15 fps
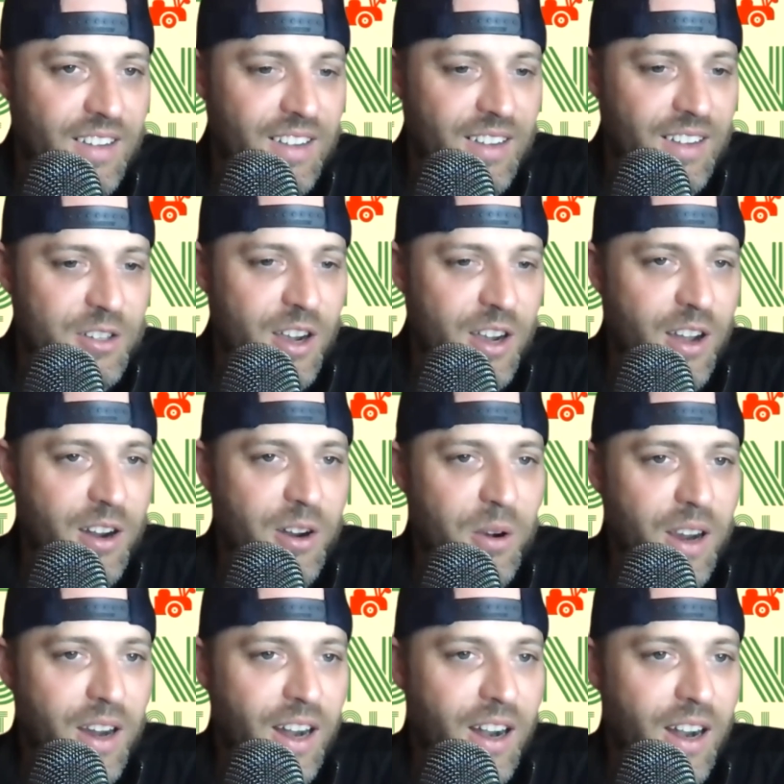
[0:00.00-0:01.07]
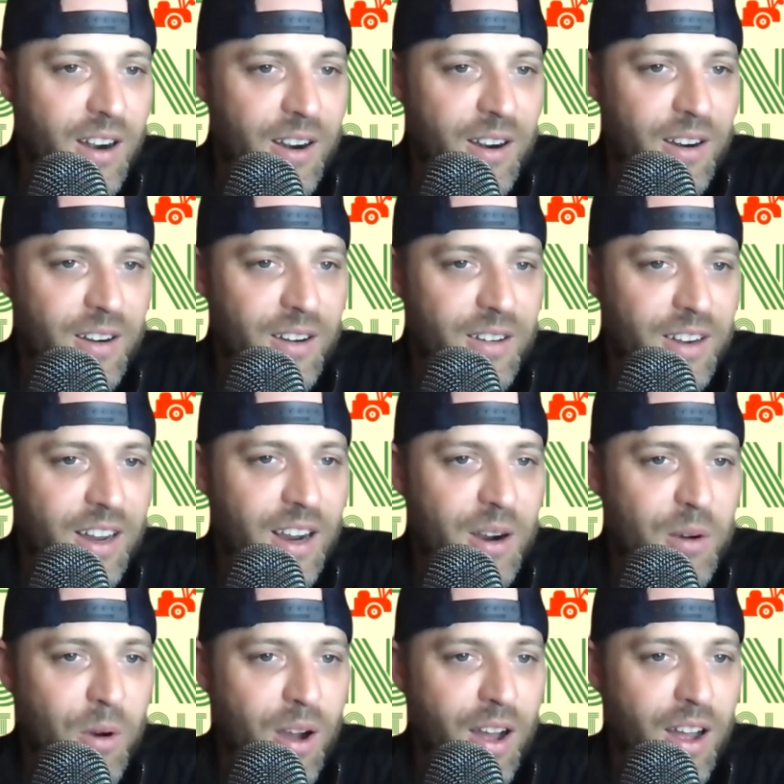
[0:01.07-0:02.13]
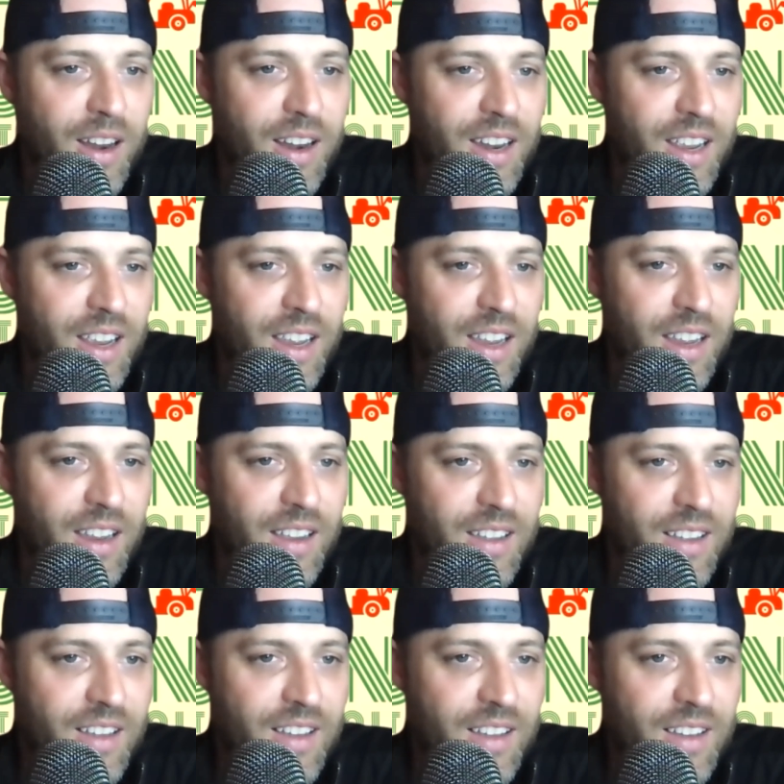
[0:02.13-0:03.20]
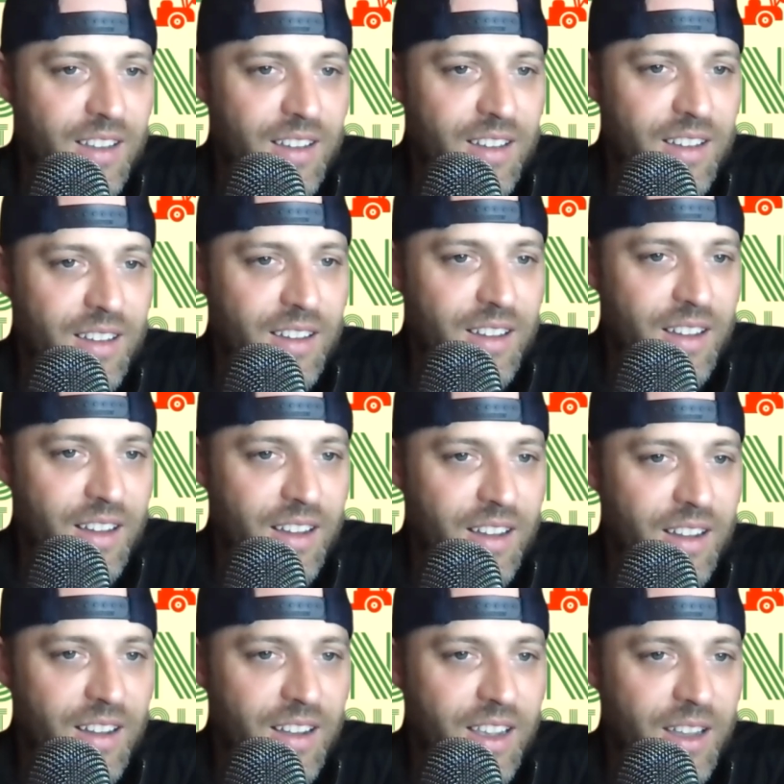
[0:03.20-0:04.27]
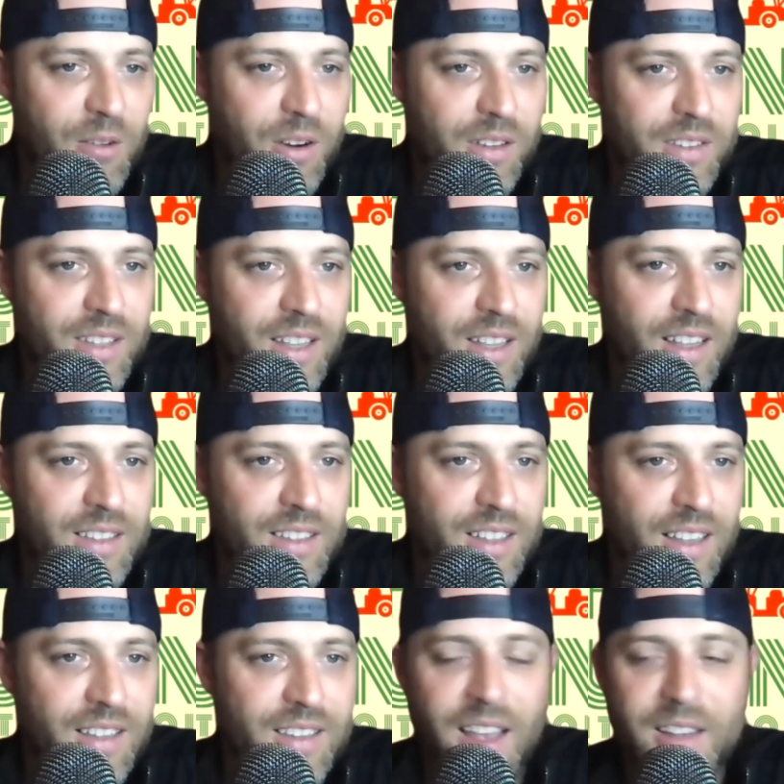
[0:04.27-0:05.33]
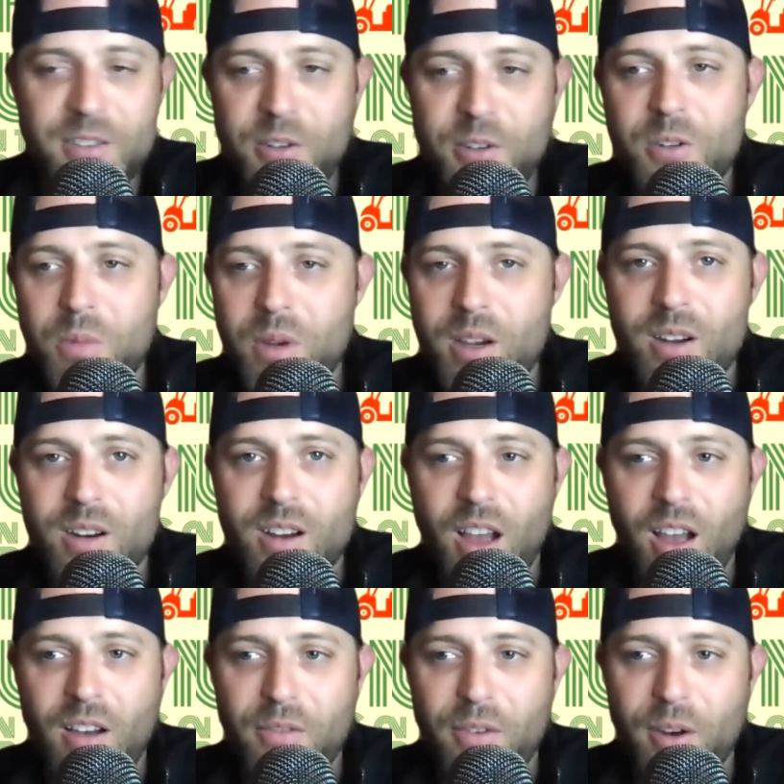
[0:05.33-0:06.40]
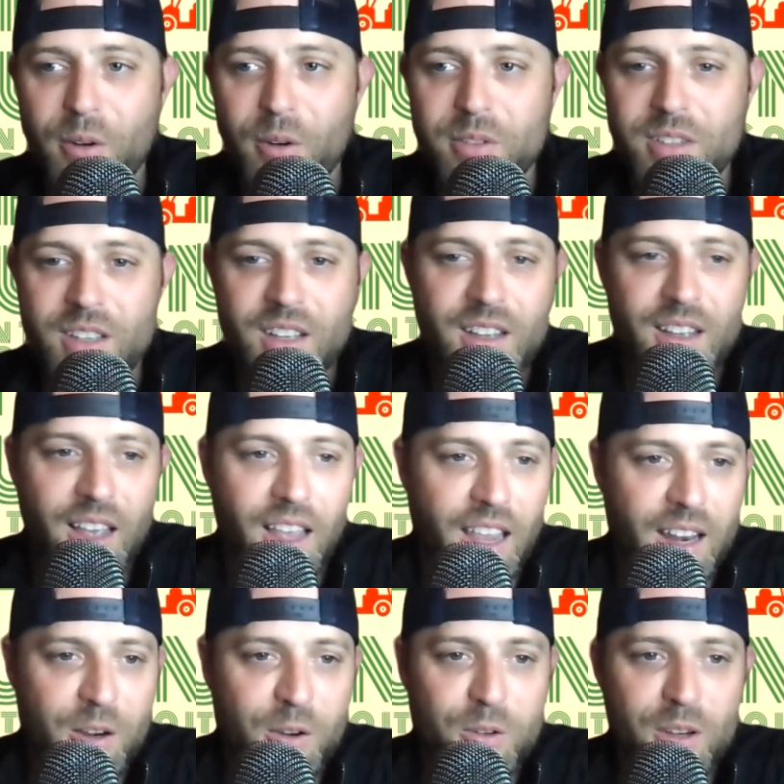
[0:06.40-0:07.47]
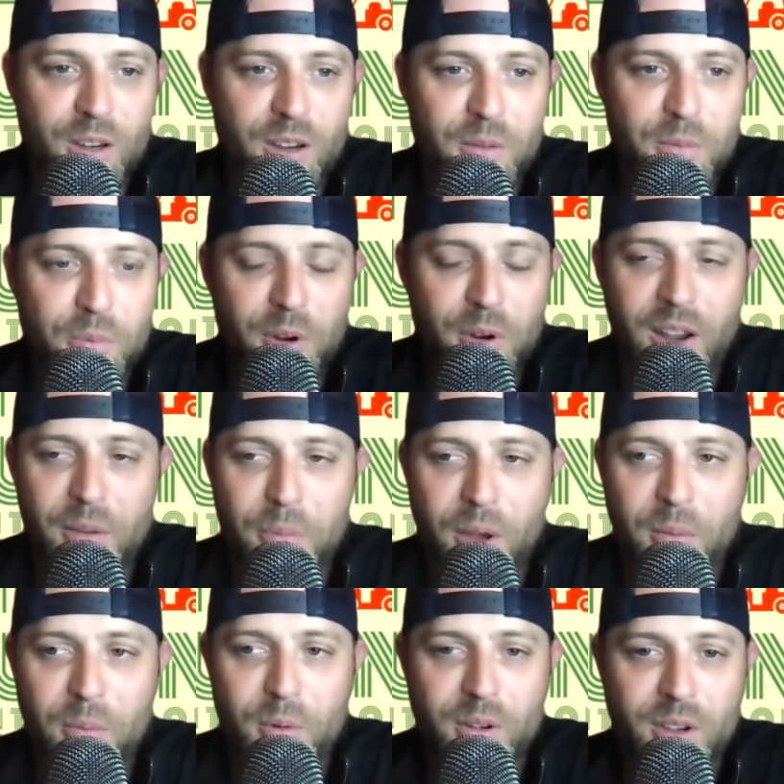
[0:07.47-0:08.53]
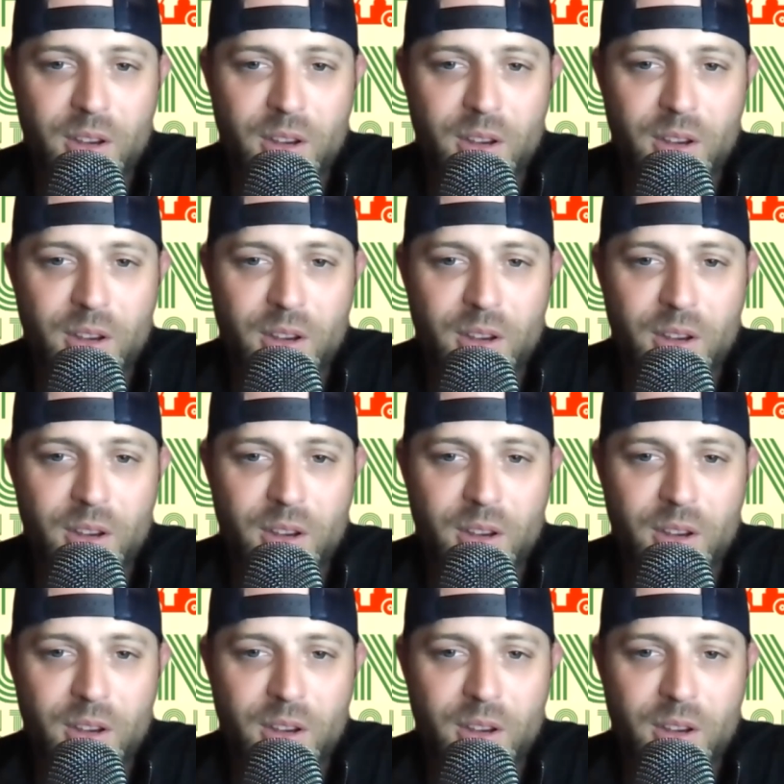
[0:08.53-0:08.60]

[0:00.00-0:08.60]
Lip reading: Sean O'Hare, Nick Watney, Henrik Stenson. These guys used to be good at golf, folks, and used to put a pummel,